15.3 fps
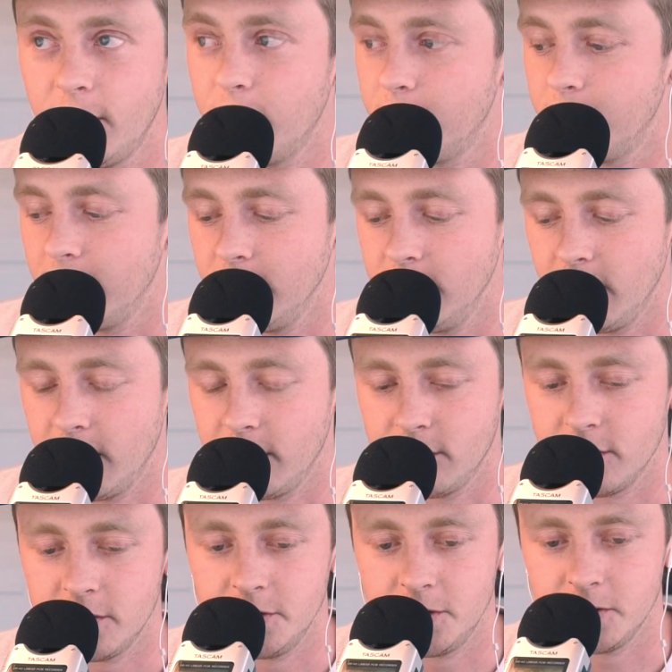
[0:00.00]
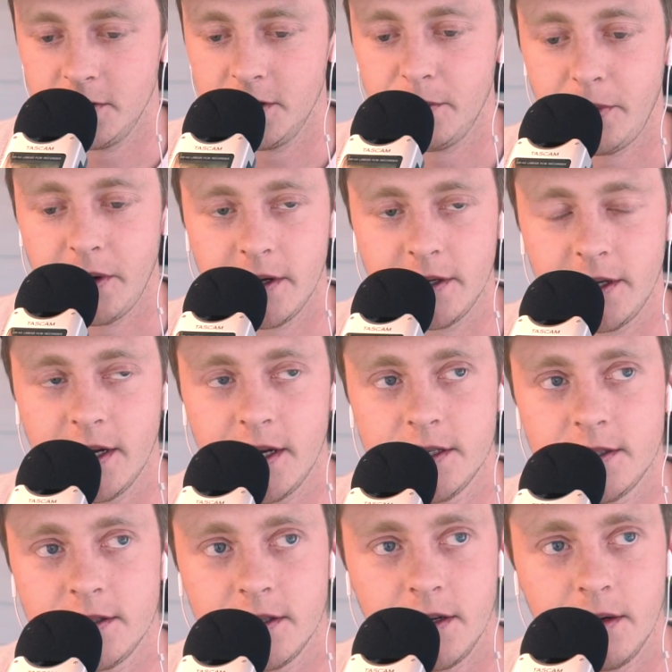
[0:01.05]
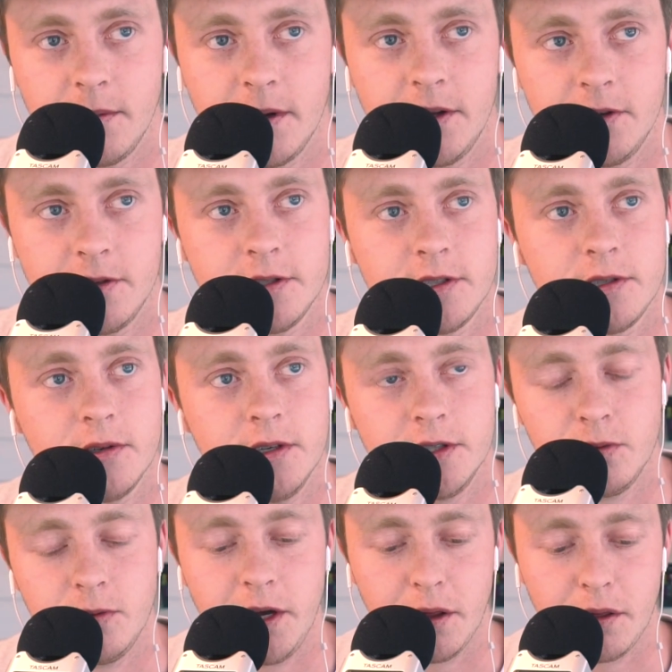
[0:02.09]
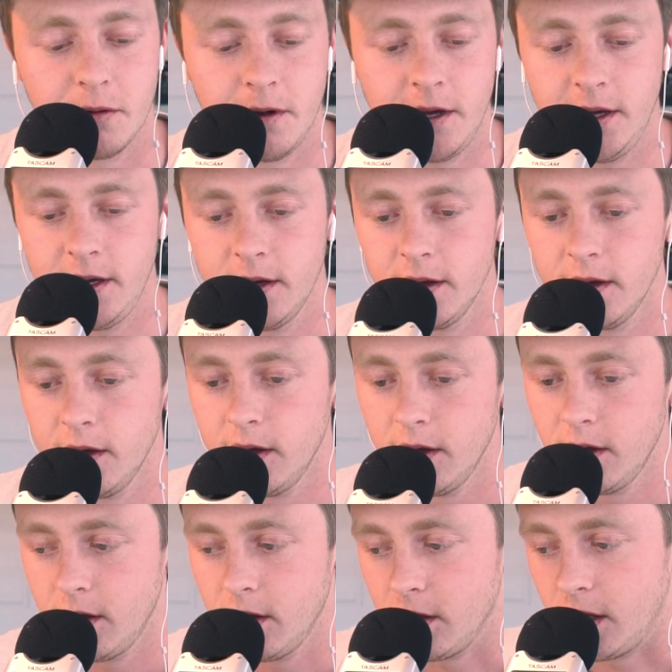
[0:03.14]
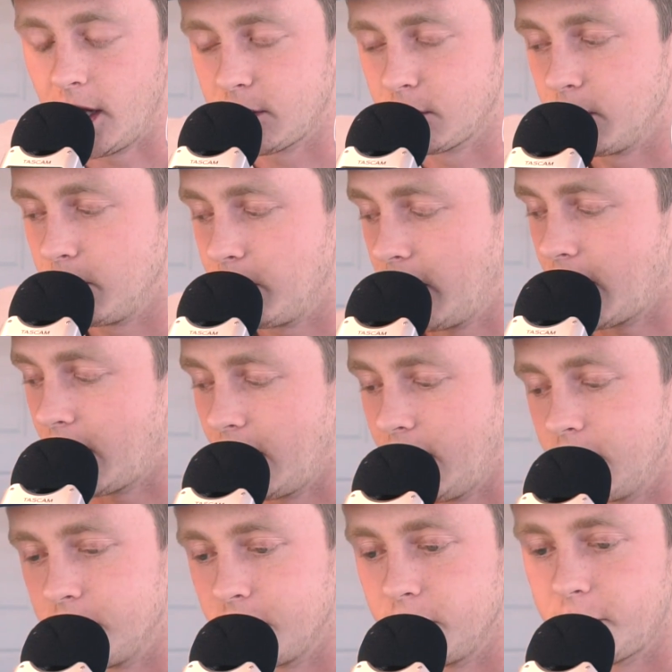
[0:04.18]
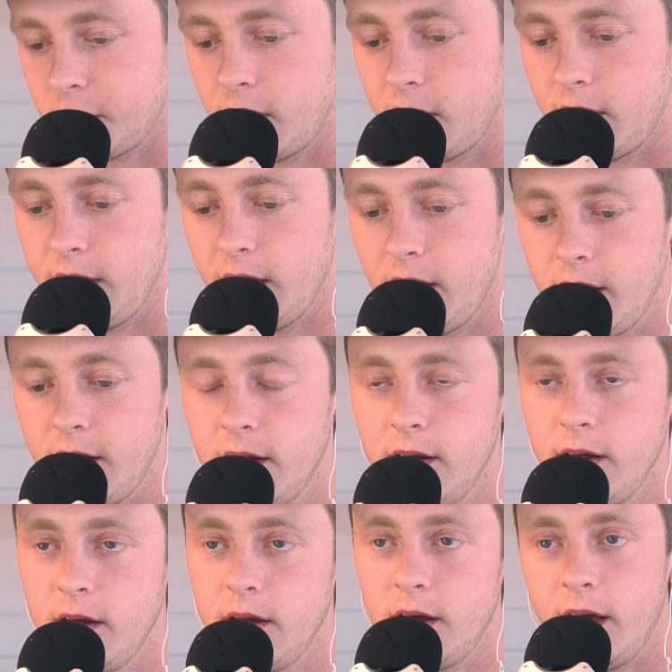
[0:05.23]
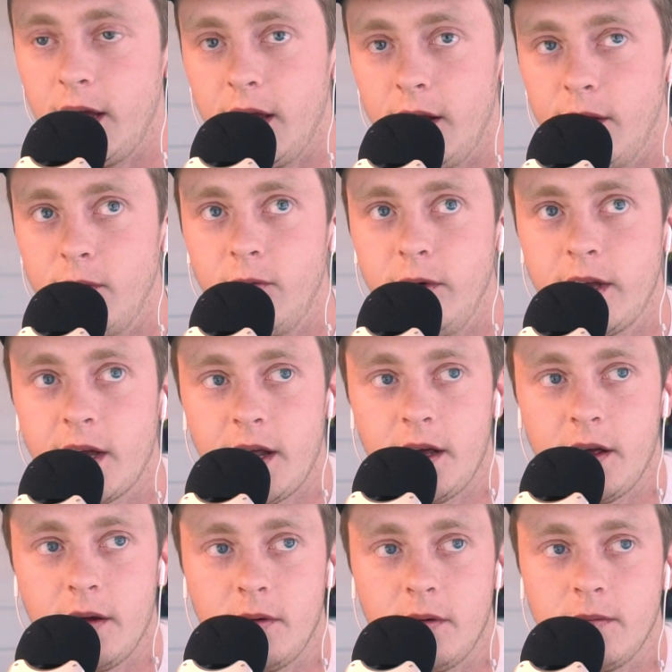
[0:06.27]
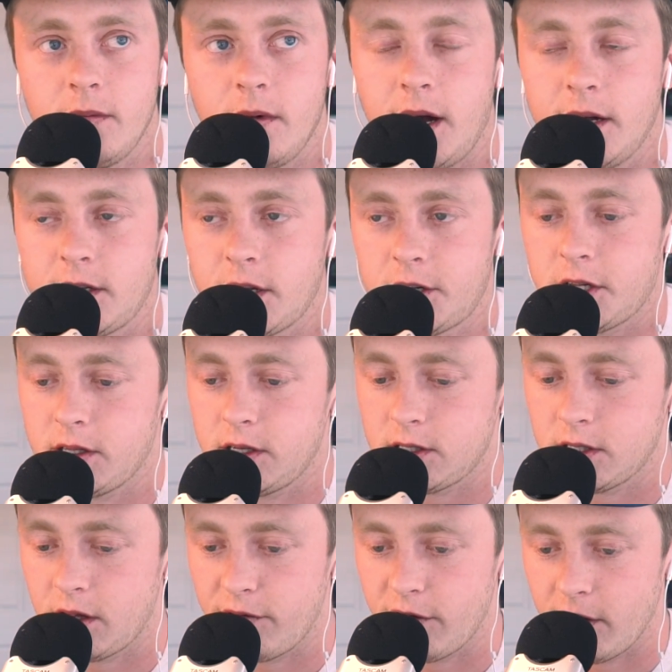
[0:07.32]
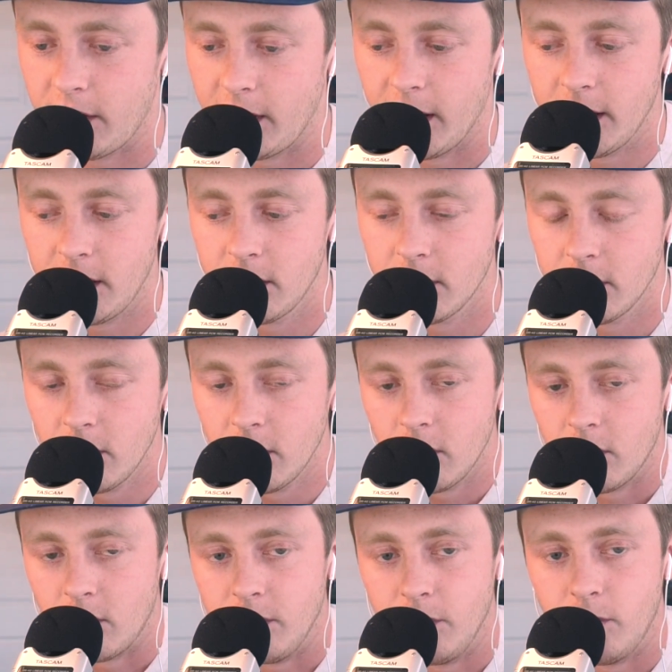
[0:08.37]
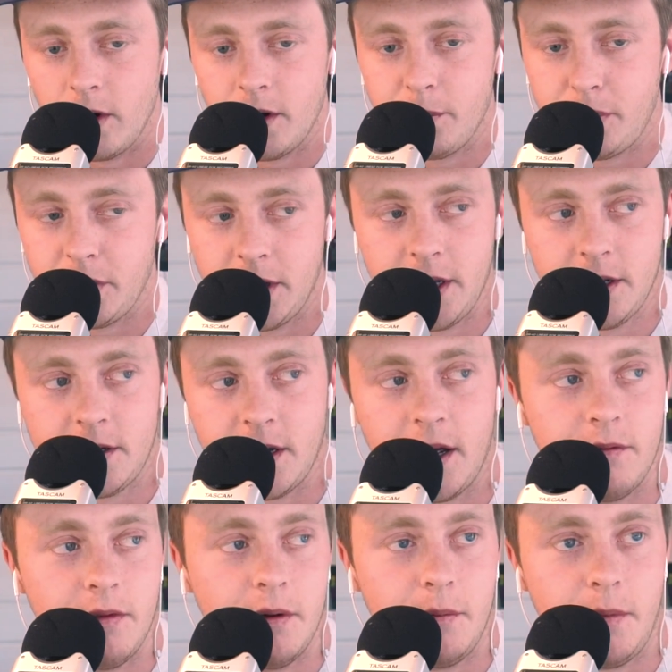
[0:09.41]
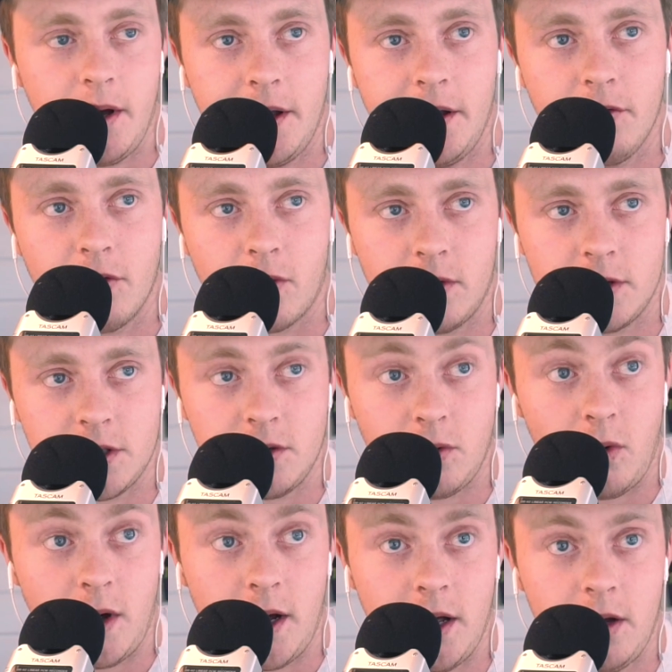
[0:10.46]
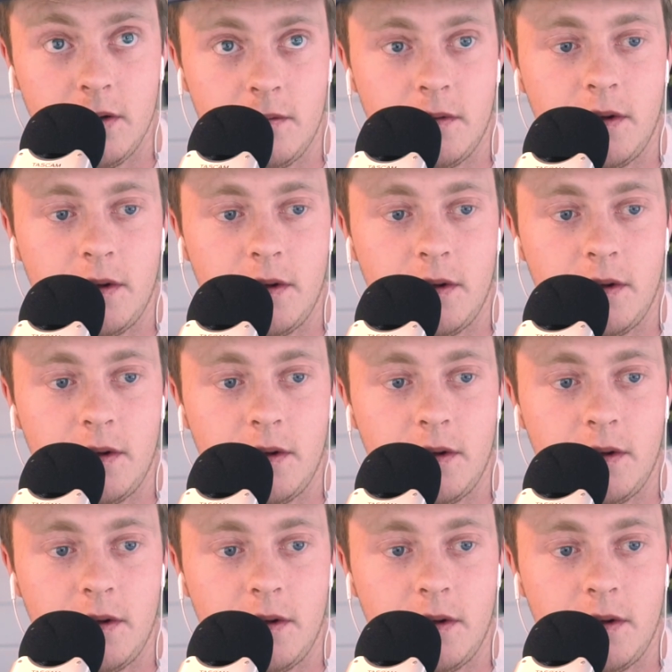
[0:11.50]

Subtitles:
hope that you guys are enjoying the podcast. I know it's week 3. Last week we had Andrew and Charlie on, and I touched on this at the very end. We want to plan to have them on every once in a while,